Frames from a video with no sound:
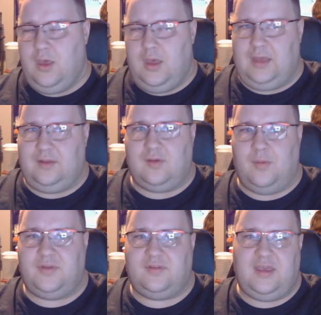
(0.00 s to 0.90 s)
is
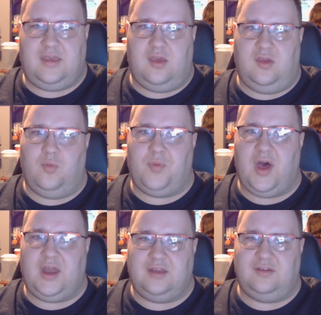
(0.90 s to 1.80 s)
almost like you
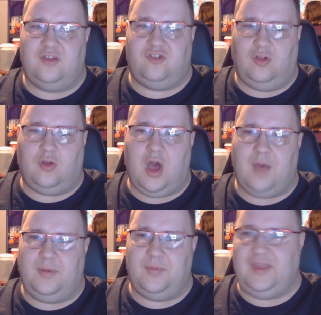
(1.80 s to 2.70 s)
bought a digital
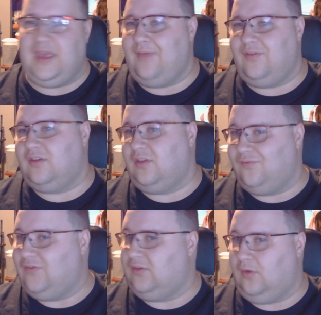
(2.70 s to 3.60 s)
copy, but they gave you something
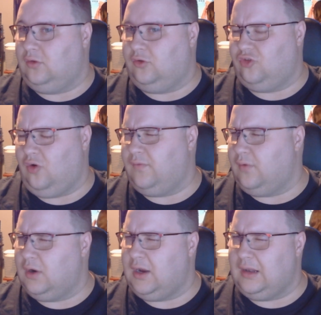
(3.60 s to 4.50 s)
physical to show
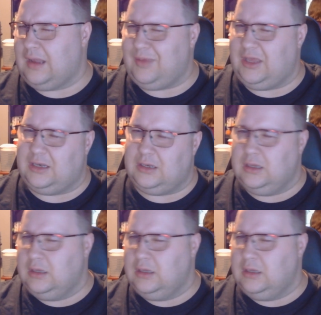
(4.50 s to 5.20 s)
for it. And I mean,